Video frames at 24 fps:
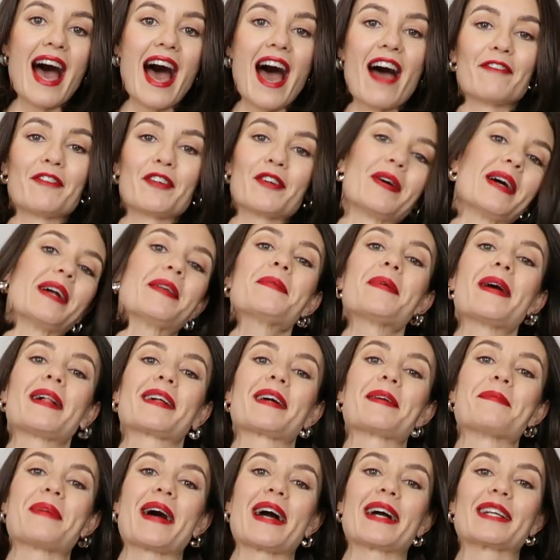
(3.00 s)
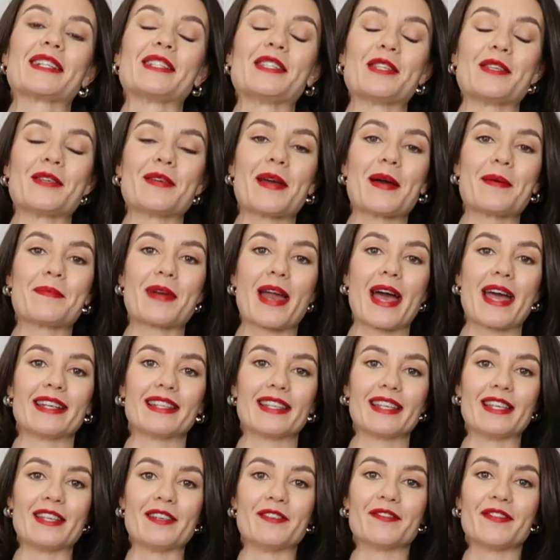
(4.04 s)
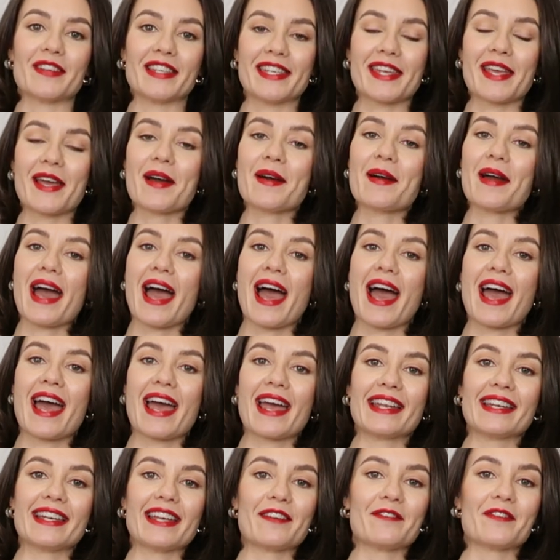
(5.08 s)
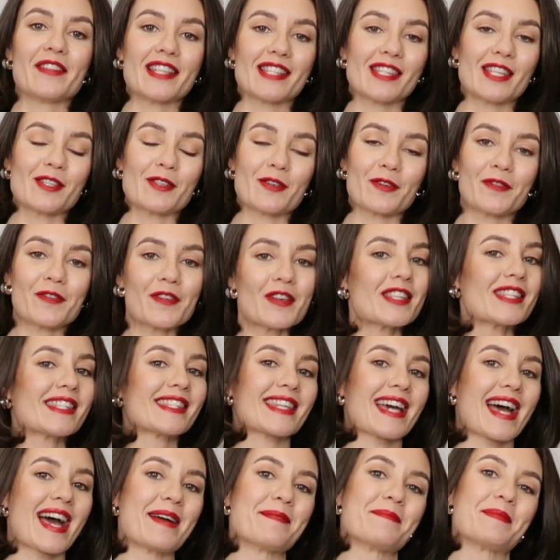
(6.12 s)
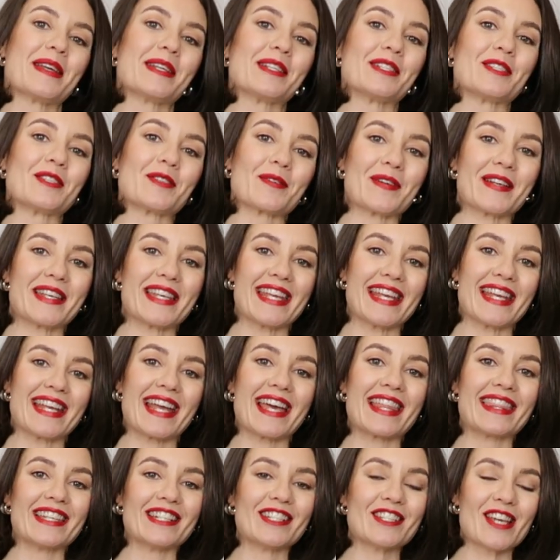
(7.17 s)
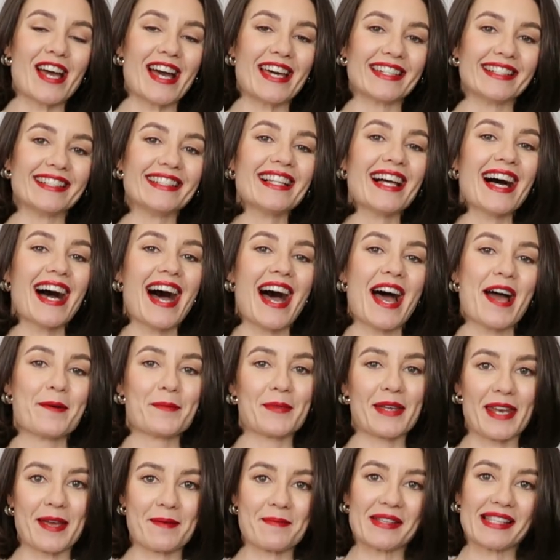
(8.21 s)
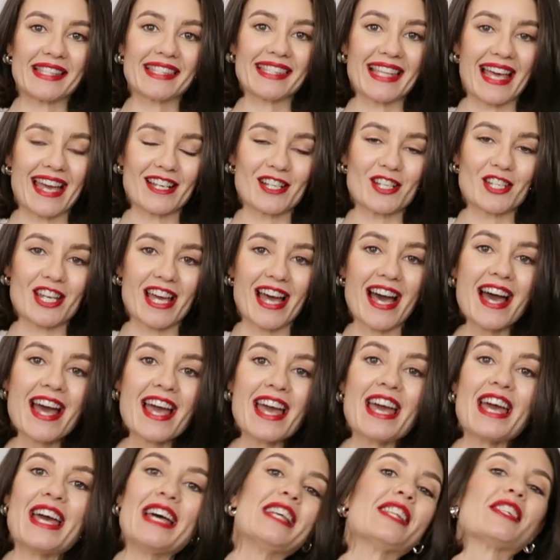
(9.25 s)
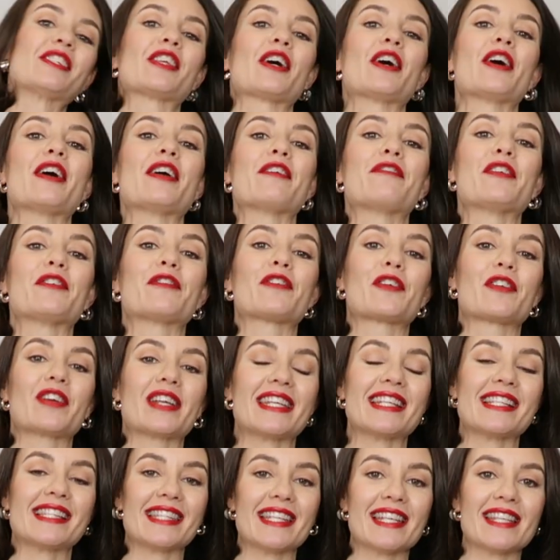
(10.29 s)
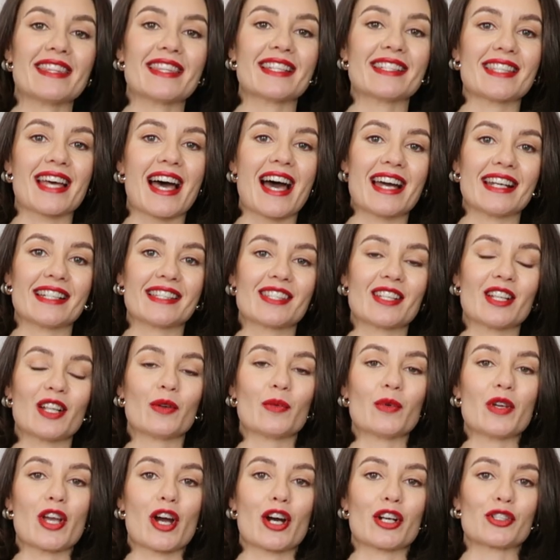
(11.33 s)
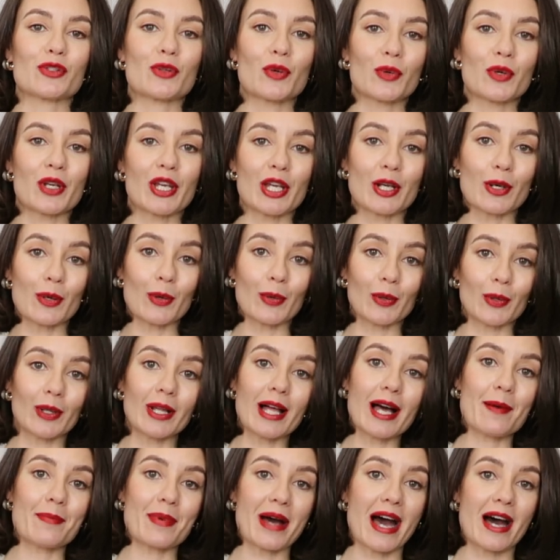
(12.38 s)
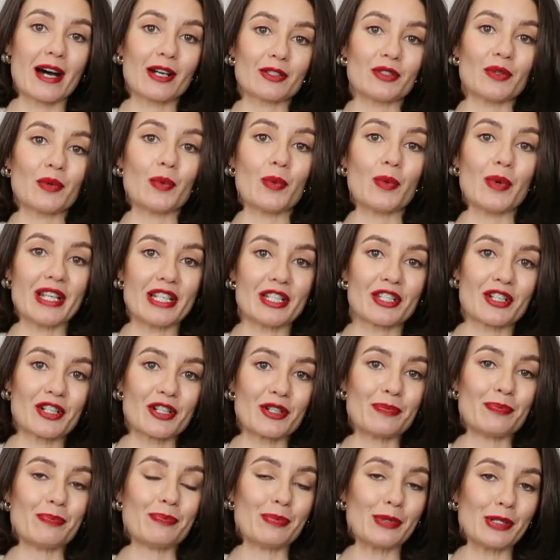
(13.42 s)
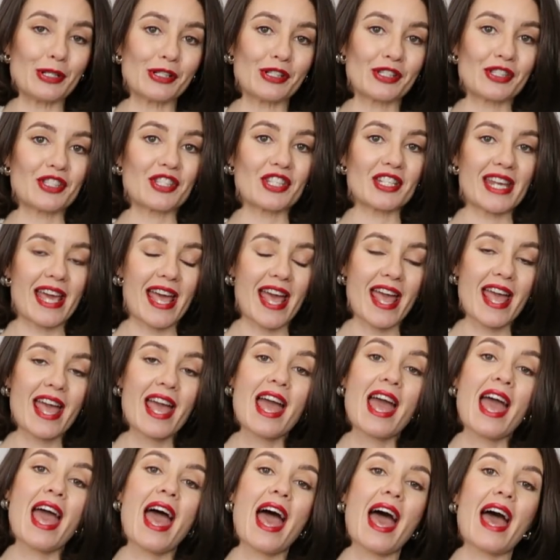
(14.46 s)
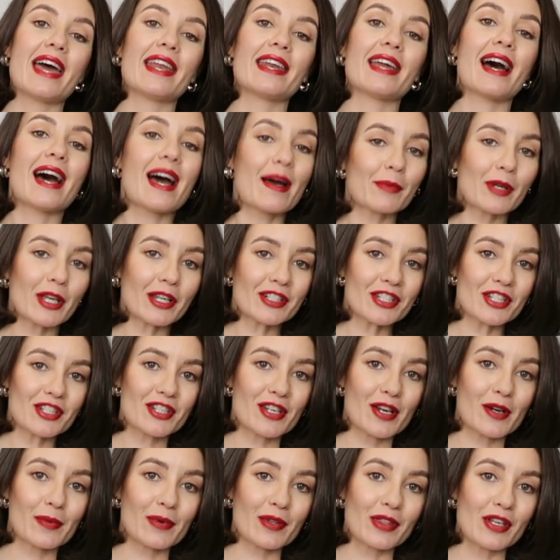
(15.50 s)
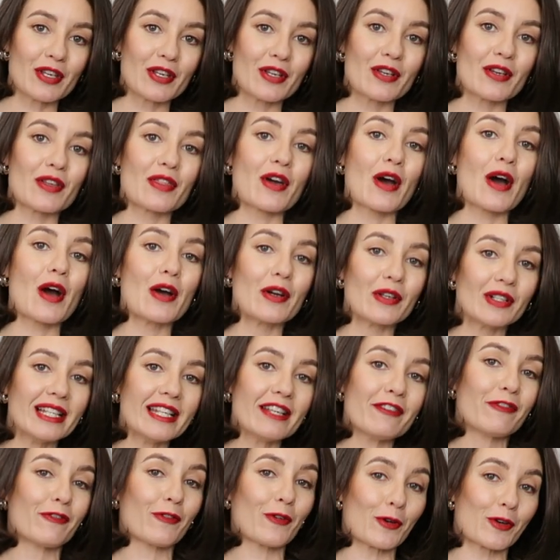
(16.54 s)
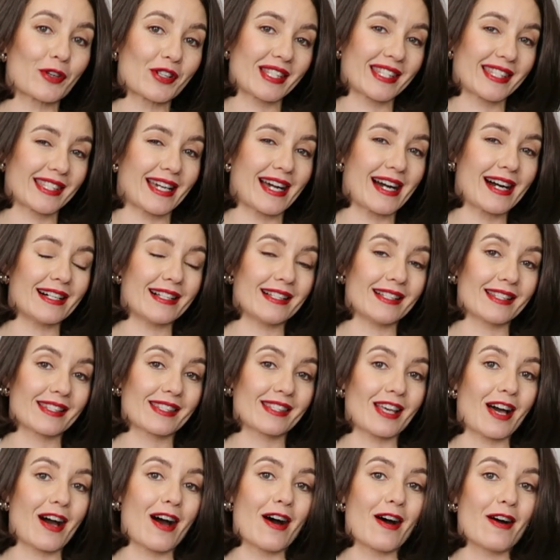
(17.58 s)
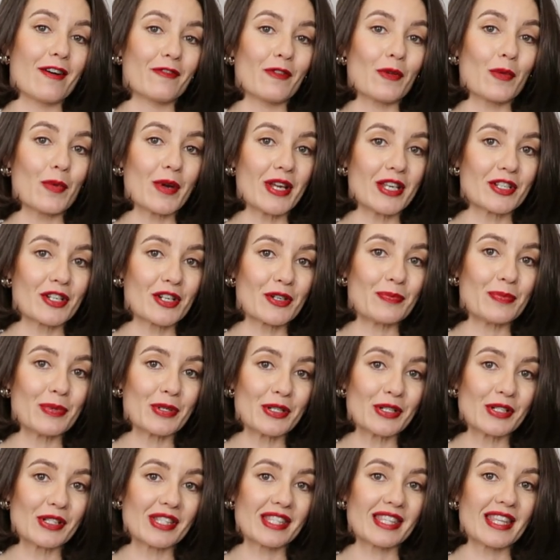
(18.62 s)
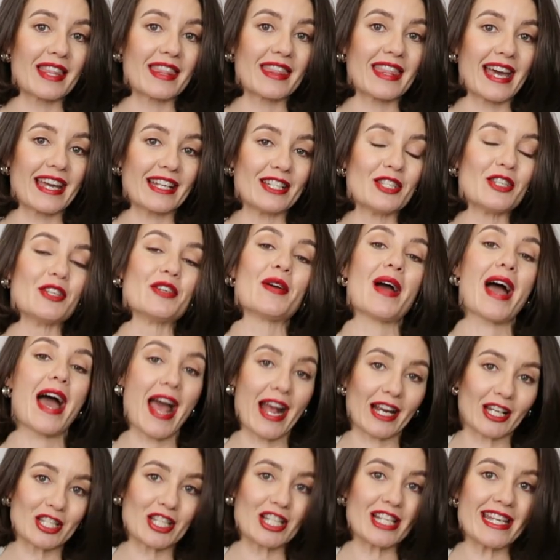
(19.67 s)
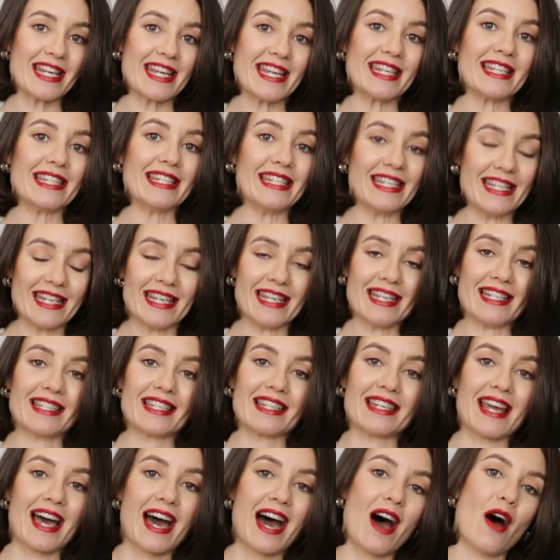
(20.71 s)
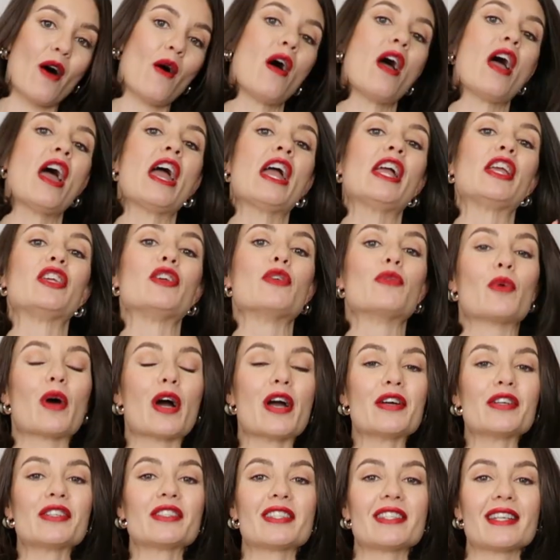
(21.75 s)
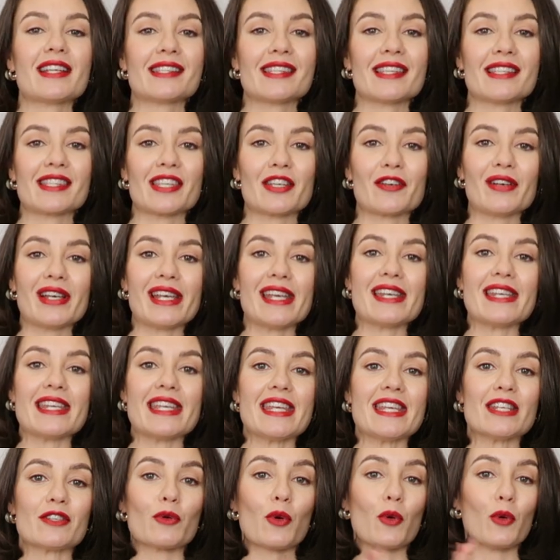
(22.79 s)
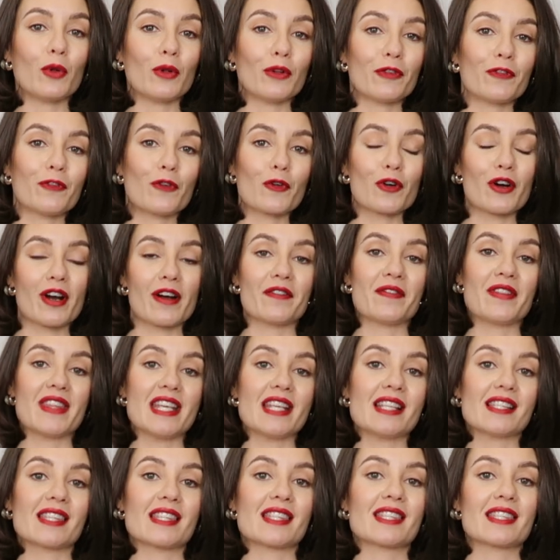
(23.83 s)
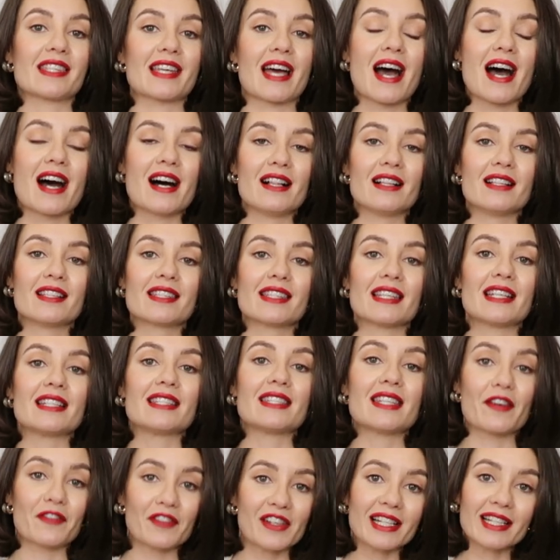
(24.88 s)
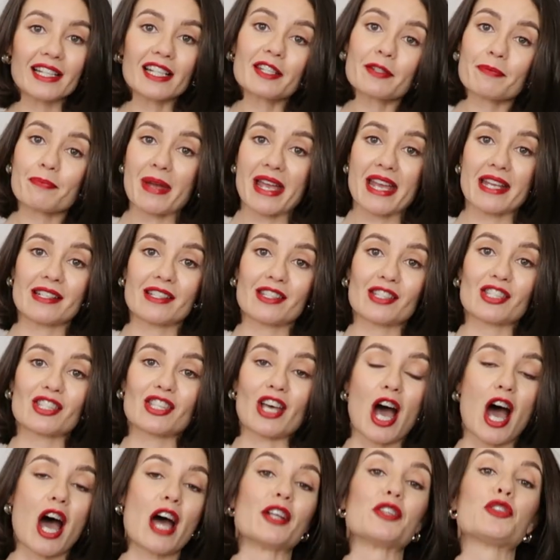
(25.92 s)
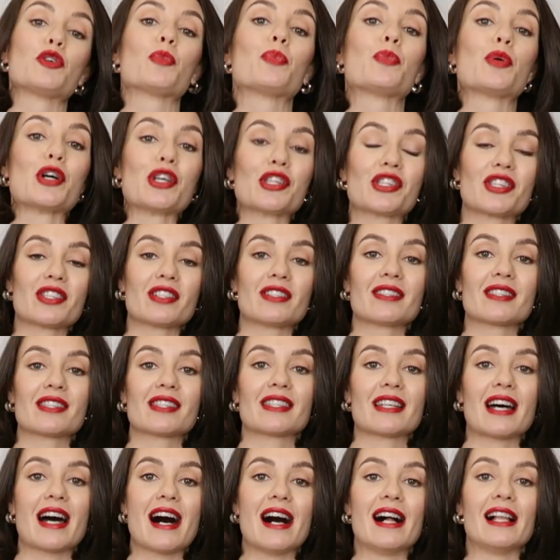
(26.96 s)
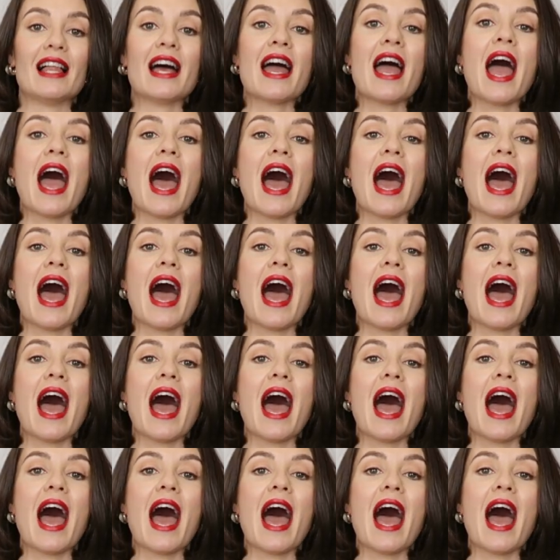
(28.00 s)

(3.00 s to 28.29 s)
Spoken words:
Hi everyone, welcome back to a brand new video, and if this is your first time joining the channel, hi, my name is Sansha. So if you've already seen the title, we are talking all about winter boots today, and I'm going to share with you the only 4 styles of winter boots that you actually need. Now, you won't necessarily need all 4 of these styles. It definitely depends on your personal style